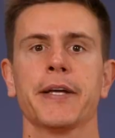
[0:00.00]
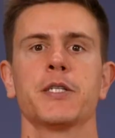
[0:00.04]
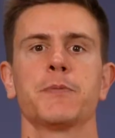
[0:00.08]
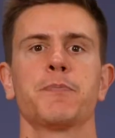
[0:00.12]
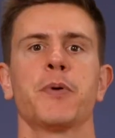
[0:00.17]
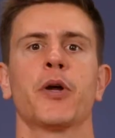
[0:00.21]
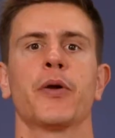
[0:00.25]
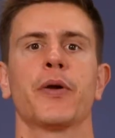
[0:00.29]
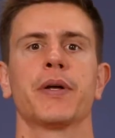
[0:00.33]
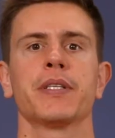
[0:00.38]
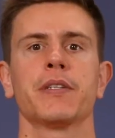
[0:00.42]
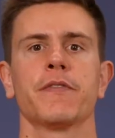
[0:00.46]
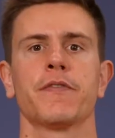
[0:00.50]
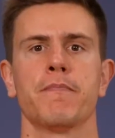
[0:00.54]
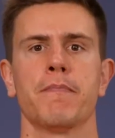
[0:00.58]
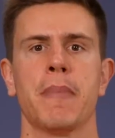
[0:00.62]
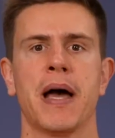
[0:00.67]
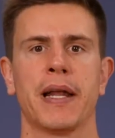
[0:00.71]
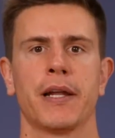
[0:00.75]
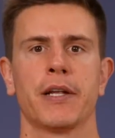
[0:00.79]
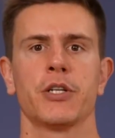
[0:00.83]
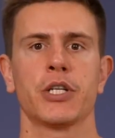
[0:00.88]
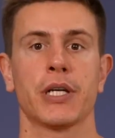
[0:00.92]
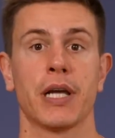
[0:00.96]
experience of
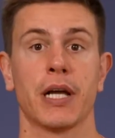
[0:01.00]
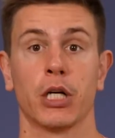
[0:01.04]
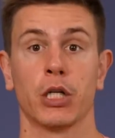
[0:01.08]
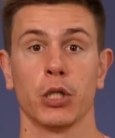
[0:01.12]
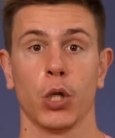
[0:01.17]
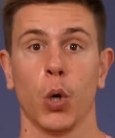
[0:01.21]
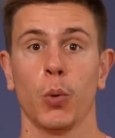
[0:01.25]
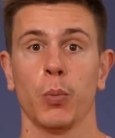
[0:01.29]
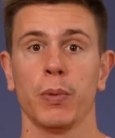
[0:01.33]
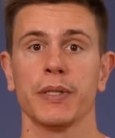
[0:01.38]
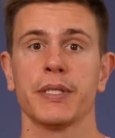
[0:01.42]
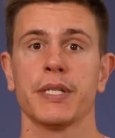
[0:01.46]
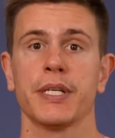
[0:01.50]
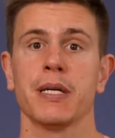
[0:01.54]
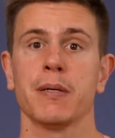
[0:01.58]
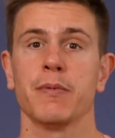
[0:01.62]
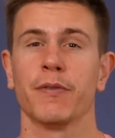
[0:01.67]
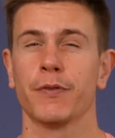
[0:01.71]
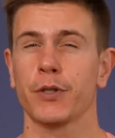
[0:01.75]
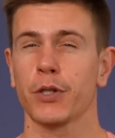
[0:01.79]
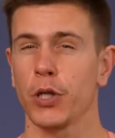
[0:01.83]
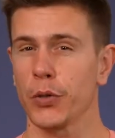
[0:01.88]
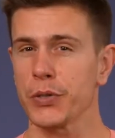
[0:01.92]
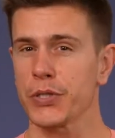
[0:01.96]
managing a global team
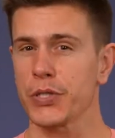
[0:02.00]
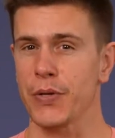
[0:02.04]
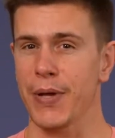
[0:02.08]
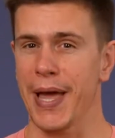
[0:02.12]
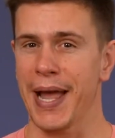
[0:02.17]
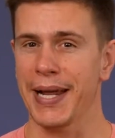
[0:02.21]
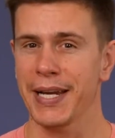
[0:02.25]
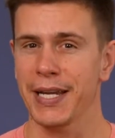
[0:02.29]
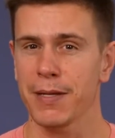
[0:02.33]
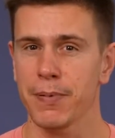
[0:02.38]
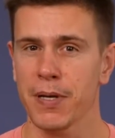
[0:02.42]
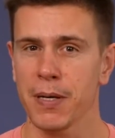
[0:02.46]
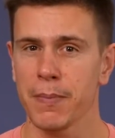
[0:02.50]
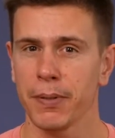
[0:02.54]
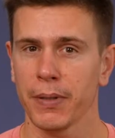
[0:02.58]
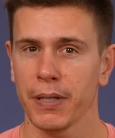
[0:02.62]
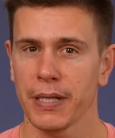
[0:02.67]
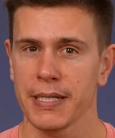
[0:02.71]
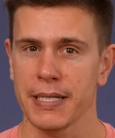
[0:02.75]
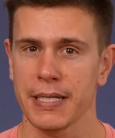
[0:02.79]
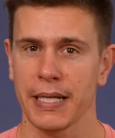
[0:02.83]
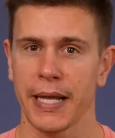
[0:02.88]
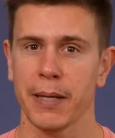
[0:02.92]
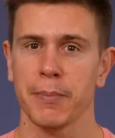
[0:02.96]
of close to 80 people
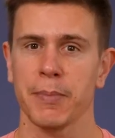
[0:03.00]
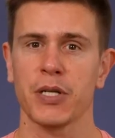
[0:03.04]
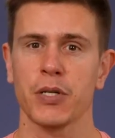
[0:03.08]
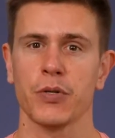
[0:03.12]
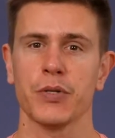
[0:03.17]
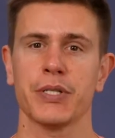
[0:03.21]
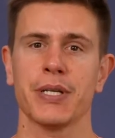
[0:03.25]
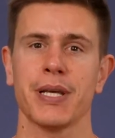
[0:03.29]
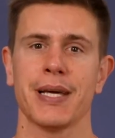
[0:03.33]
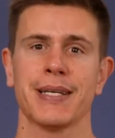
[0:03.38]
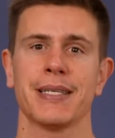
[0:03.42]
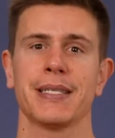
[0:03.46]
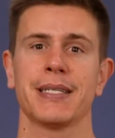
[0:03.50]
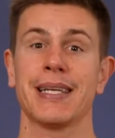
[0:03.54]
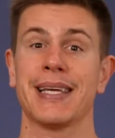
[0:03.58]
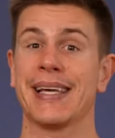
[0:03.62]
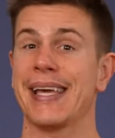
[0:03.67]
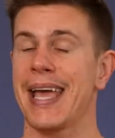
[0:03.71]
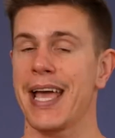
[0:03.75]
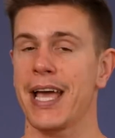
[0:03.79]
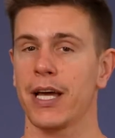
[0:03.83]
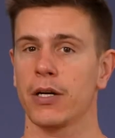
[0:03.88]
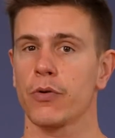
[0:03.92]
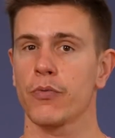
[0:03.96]
has led me to
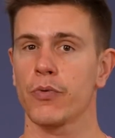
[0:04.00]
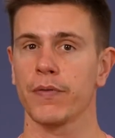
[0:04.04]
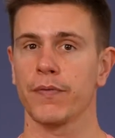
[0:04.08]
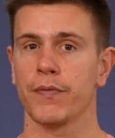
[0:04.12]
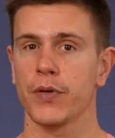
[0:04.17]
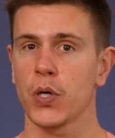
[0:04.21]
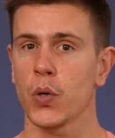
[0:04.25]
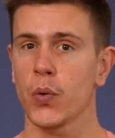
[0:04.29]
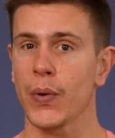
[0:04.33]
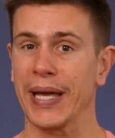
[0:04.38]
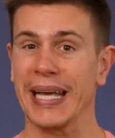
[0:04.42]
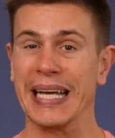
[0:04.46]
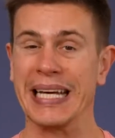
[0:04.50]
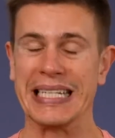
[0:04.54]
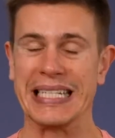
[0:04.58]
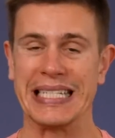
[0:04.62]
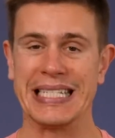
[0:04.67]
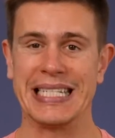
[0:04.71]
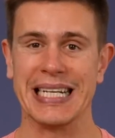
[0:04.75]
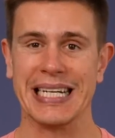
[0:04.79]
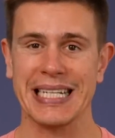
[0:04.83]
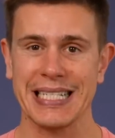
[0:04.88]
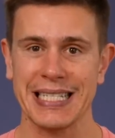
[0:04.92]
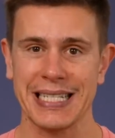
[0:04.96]
testing and
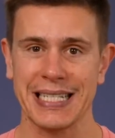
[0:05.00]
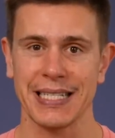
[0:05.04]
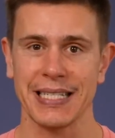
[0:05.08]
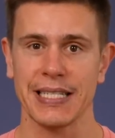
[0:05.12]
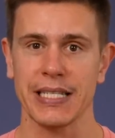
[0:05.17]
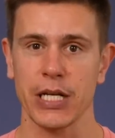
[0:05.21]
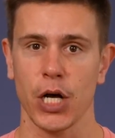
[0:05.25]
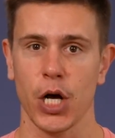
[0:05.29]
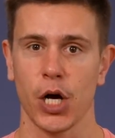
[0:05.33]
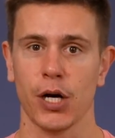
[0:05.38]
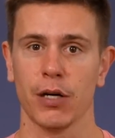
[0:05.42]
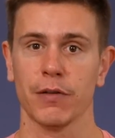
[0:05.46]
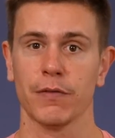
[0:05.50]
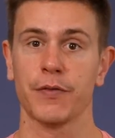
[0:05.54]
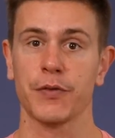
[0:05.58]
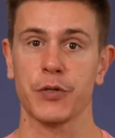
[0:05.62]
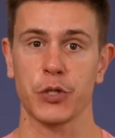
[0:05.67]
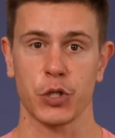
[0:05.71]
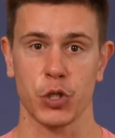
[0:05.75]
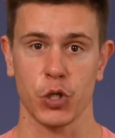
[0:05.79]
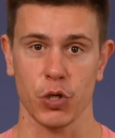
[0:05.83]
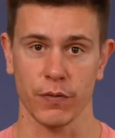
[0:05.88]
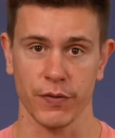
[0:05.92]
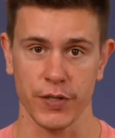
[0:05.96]
reviewing dozens of
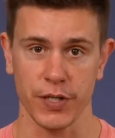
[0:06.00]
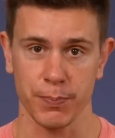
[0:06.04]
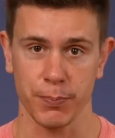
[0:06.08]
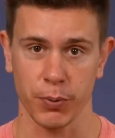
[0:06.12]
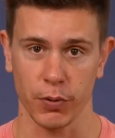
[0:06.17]
service